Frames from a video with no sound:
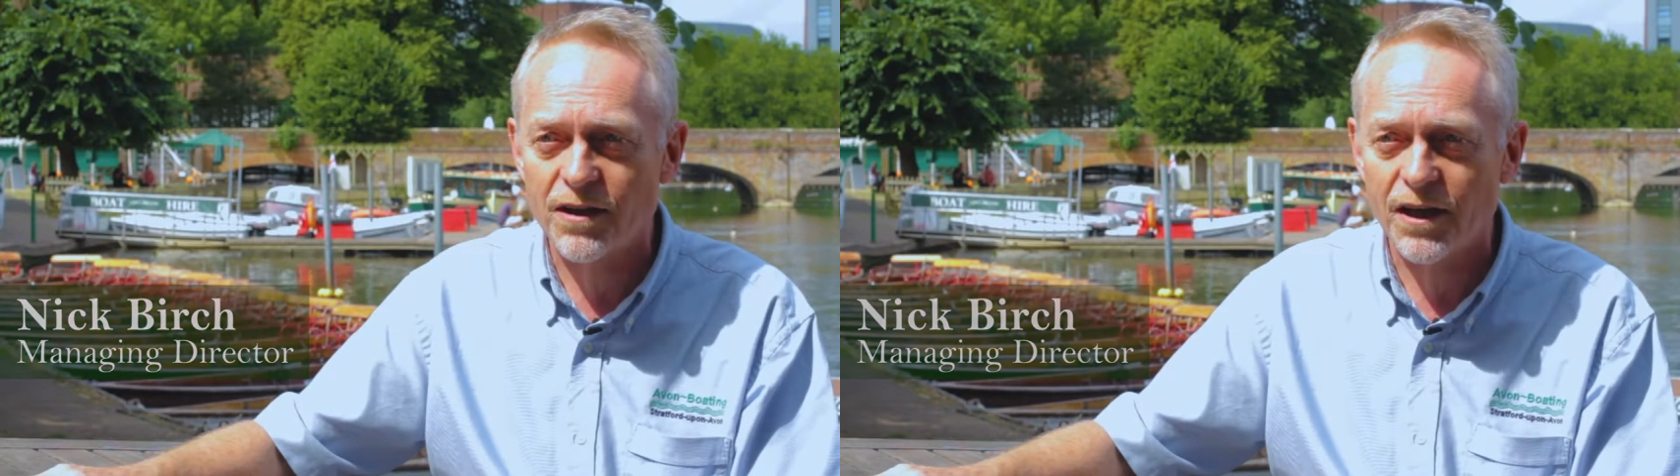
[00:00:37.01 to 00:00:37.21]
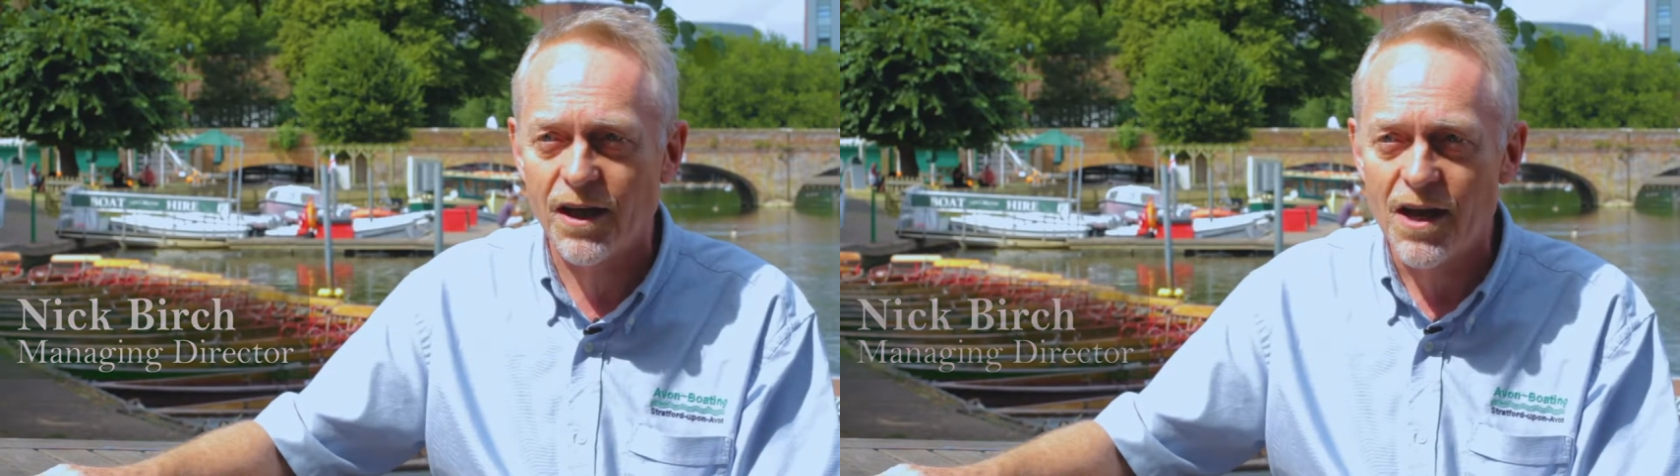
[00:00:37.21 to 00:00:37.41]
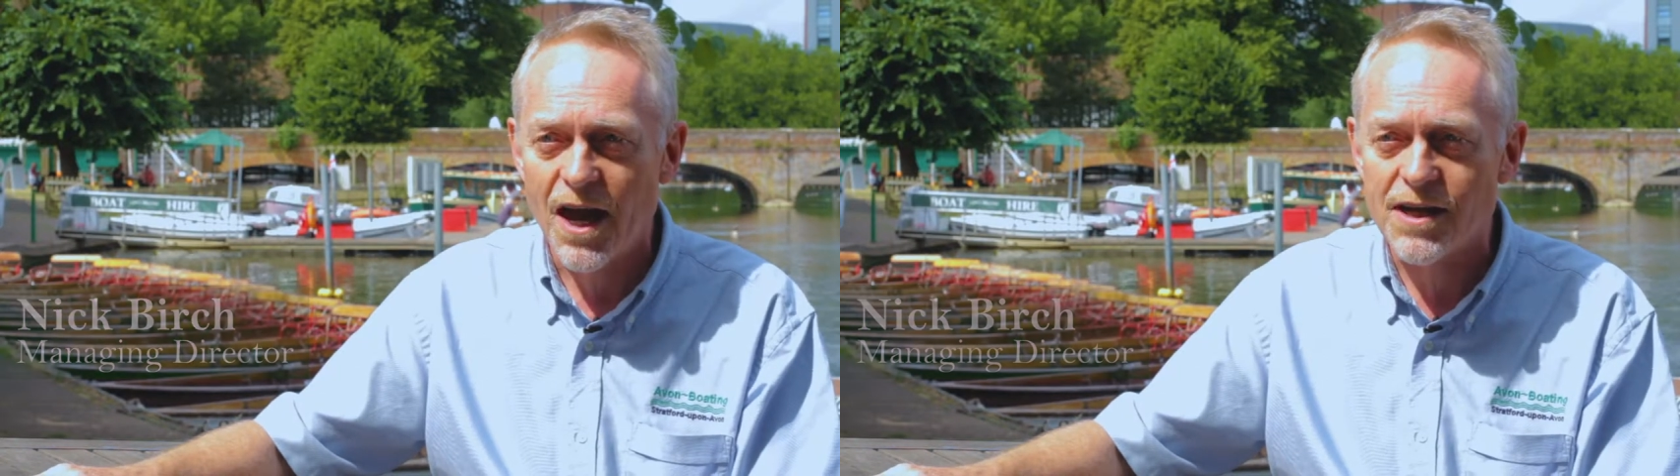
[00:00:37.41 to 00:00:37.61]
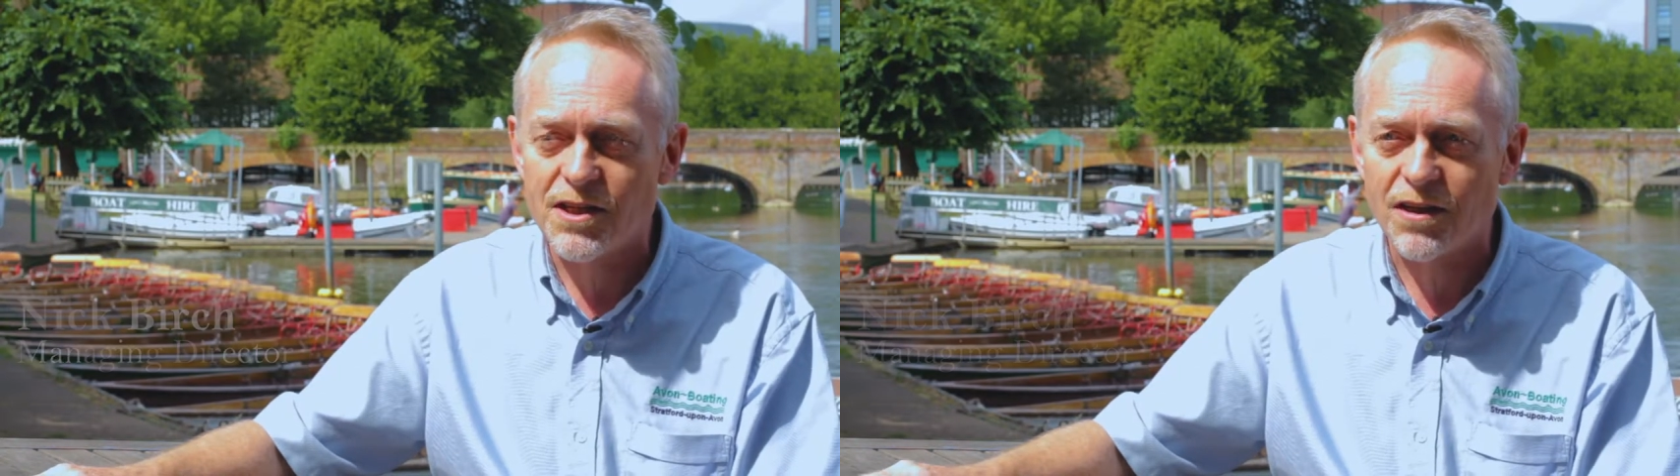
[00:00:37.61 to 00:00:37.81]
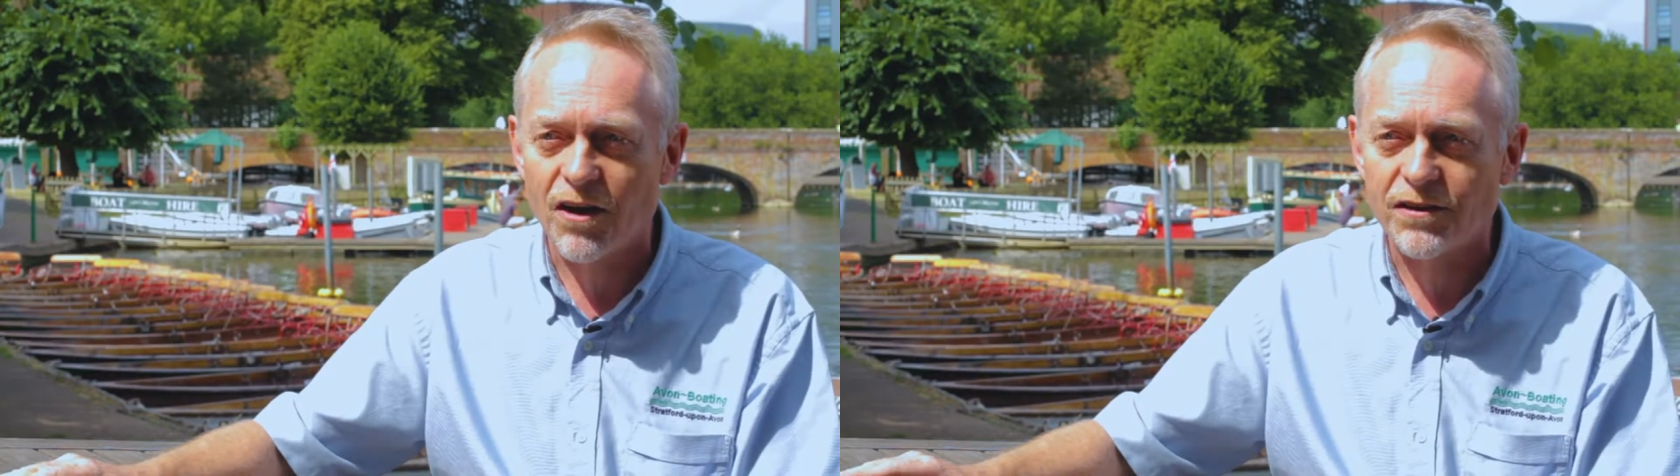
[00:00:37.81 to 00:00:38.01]
the
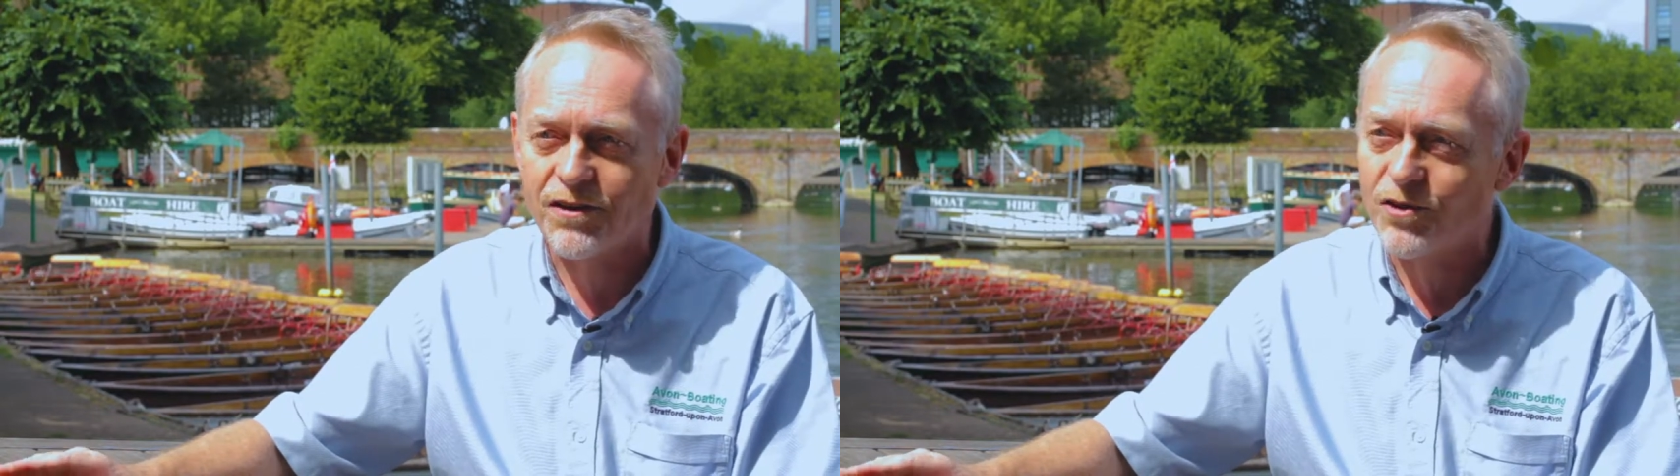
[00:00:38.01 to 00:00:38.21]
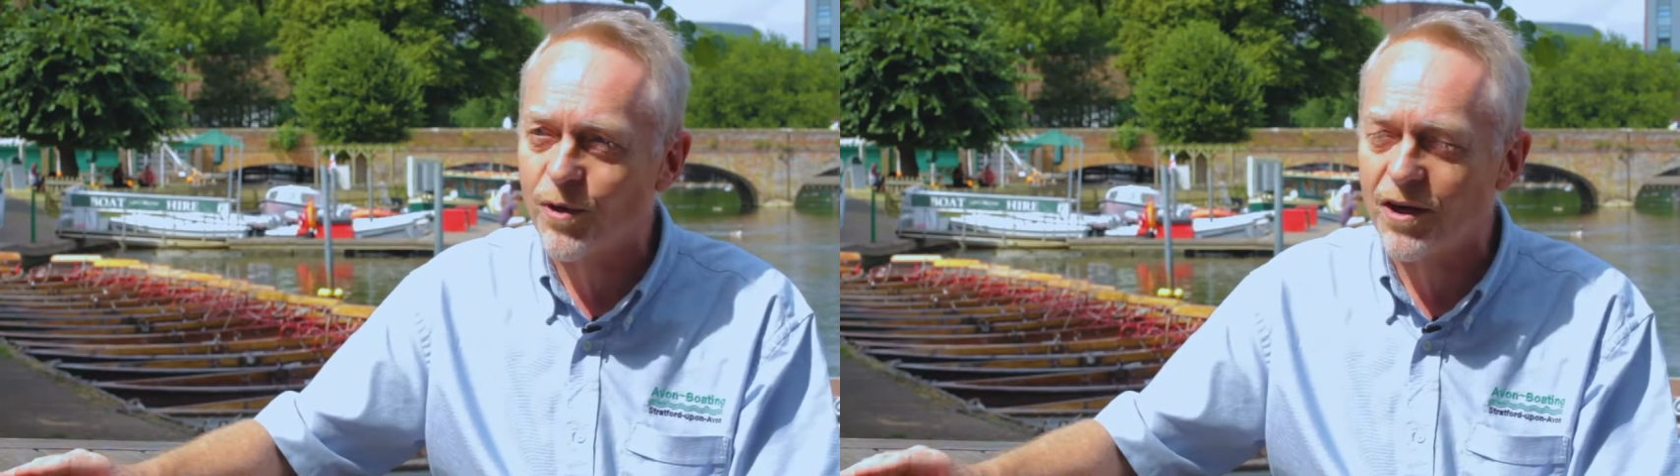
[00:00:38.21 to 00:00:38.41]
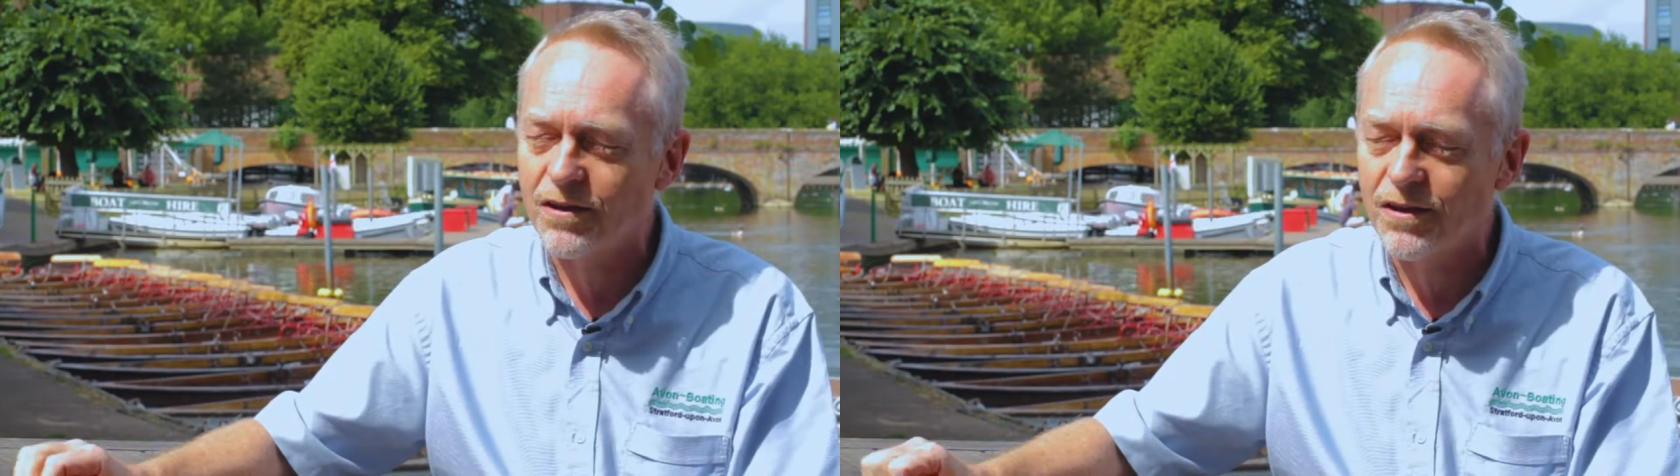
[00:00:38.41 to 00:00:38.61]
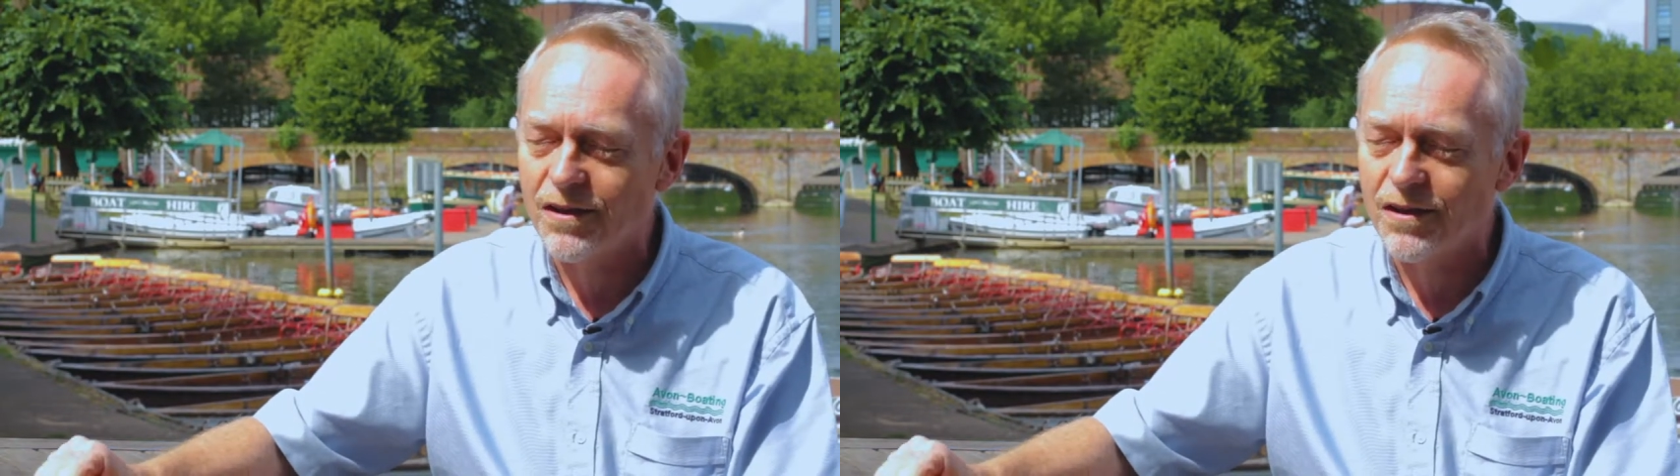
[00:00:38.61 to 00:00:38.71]
1890s when